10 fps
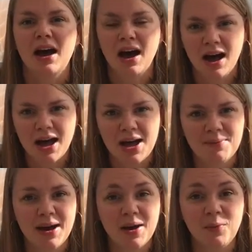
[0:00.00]

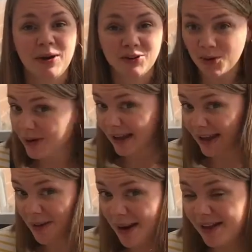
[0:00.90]
we're
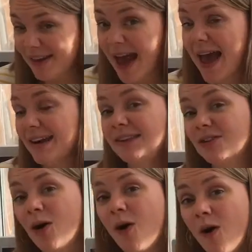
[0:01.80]
talking about the end
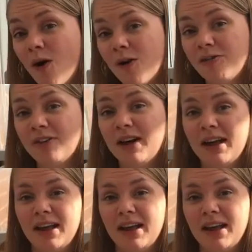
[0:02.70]
of